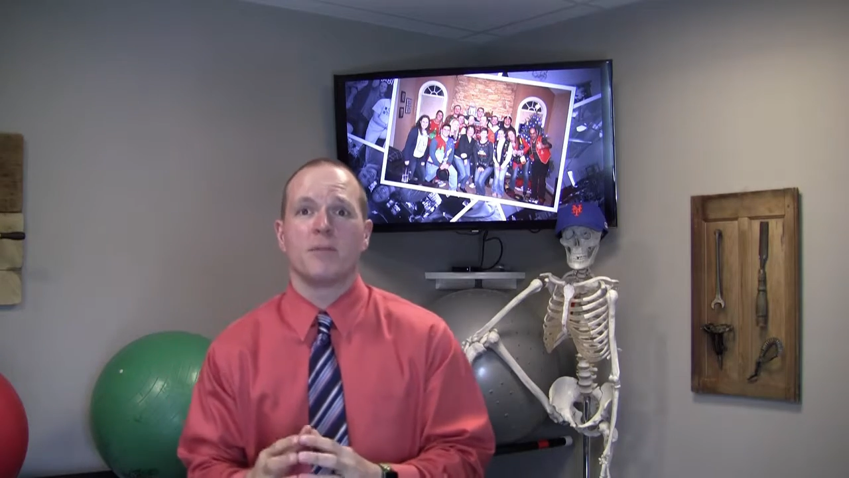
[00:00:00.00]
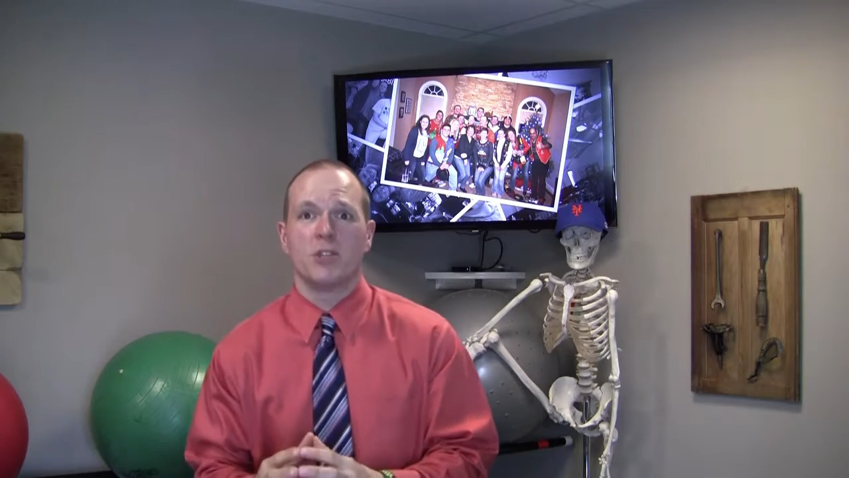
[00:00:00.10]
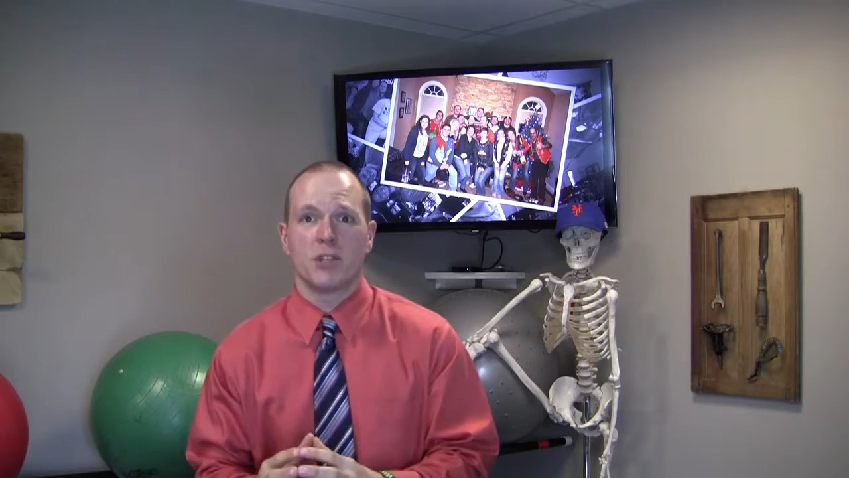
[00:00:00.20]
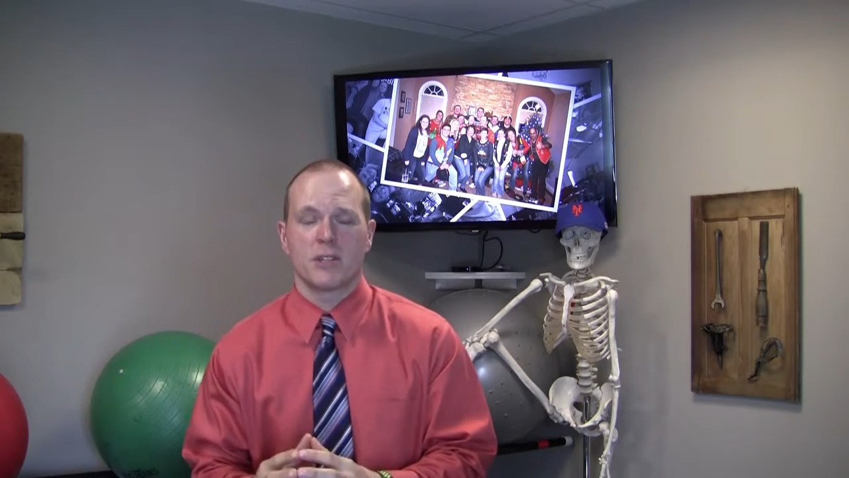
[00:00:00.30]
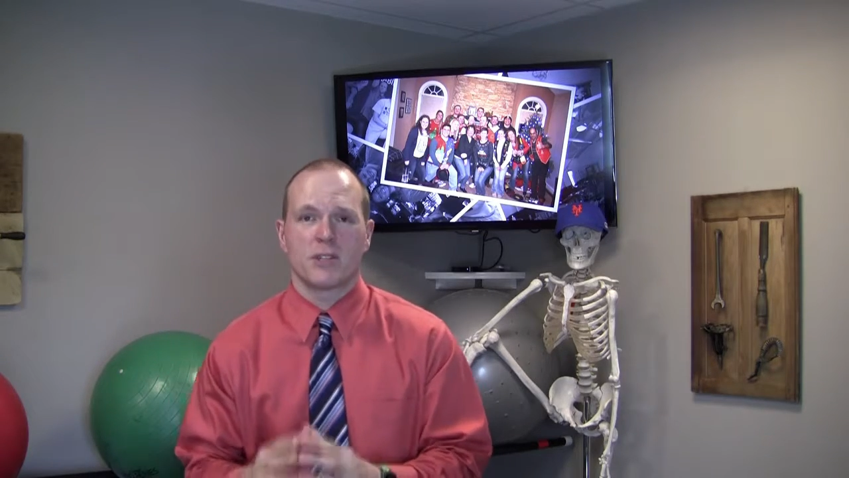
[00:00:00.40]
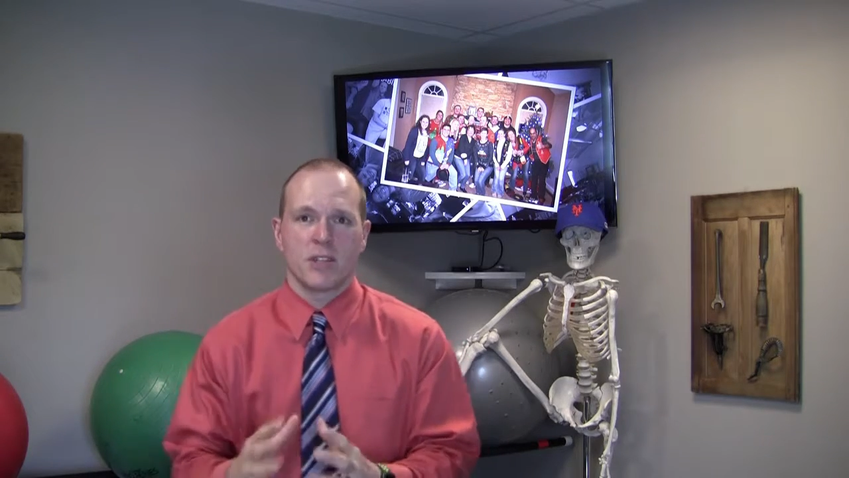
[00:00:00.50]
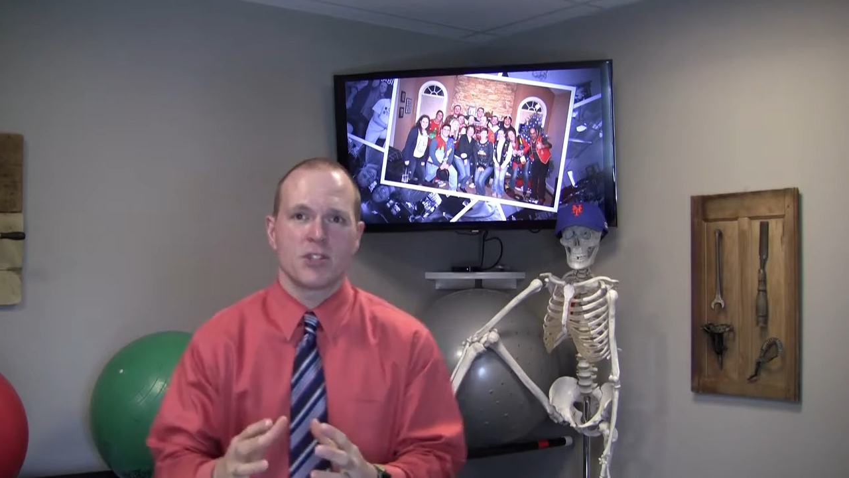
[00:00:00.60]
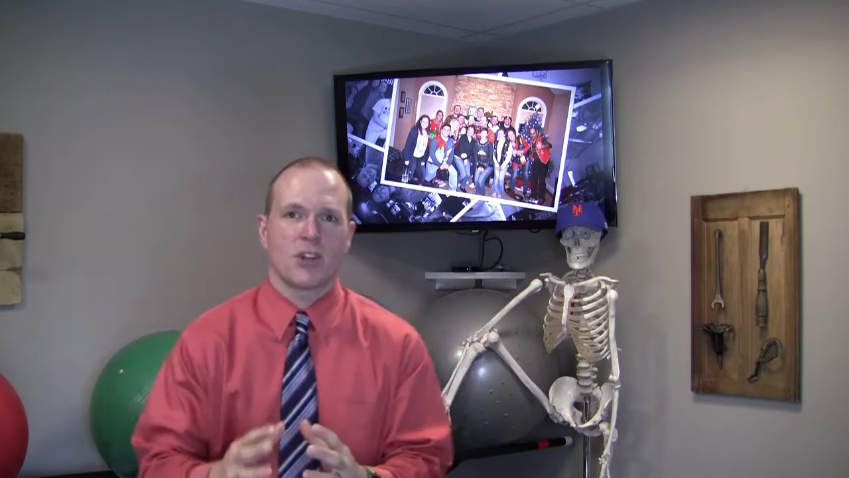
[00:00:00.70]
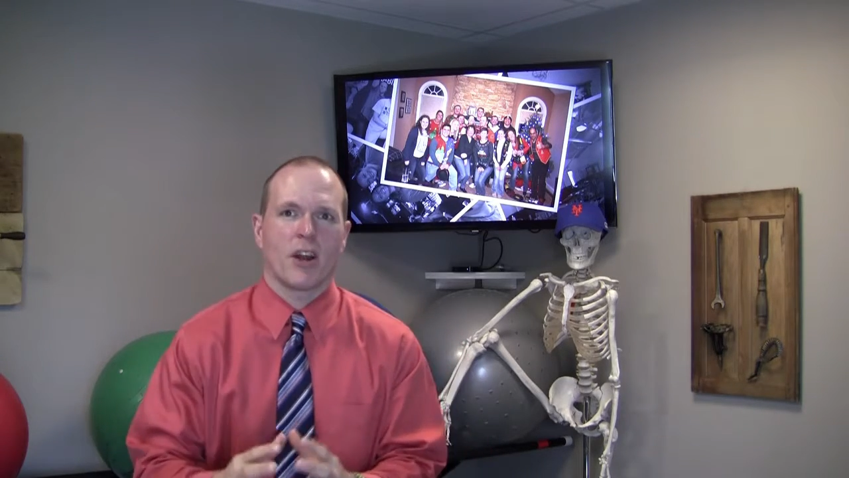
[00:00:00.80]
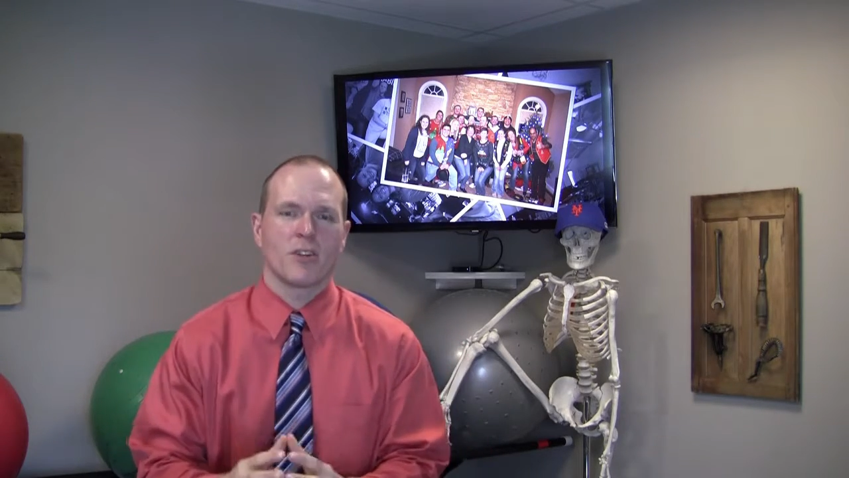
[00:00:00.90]
to be just
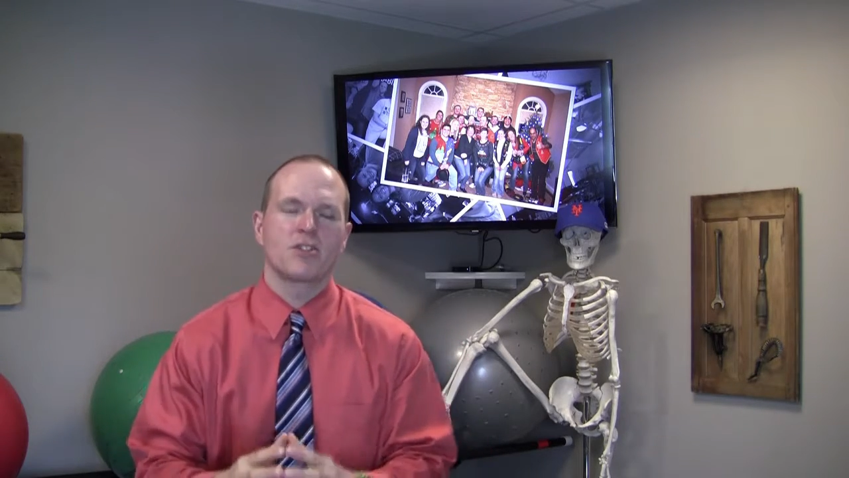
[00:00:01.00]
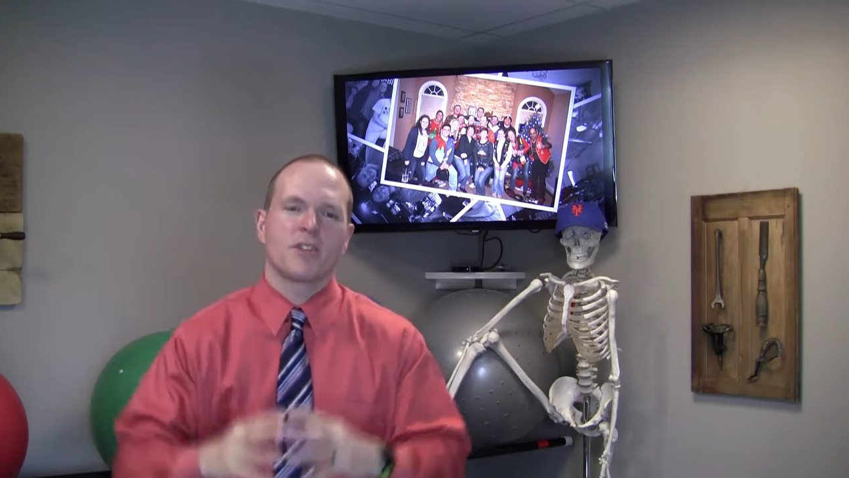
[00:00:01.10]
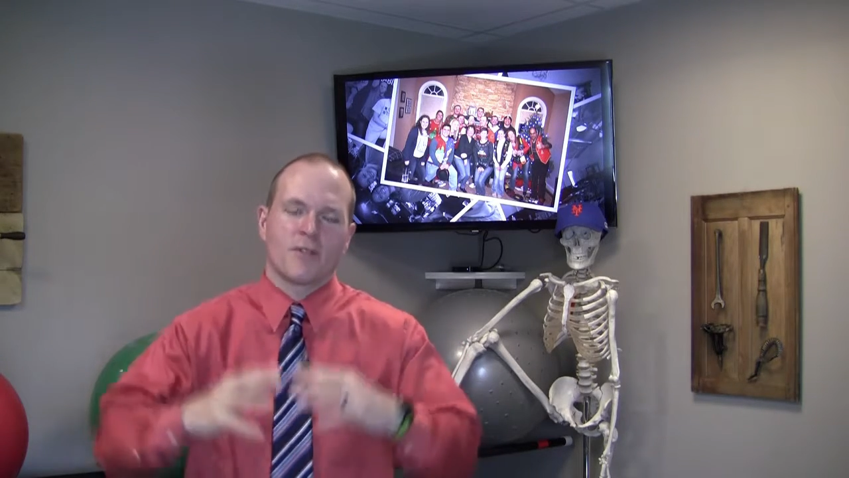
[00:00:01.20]
discharged,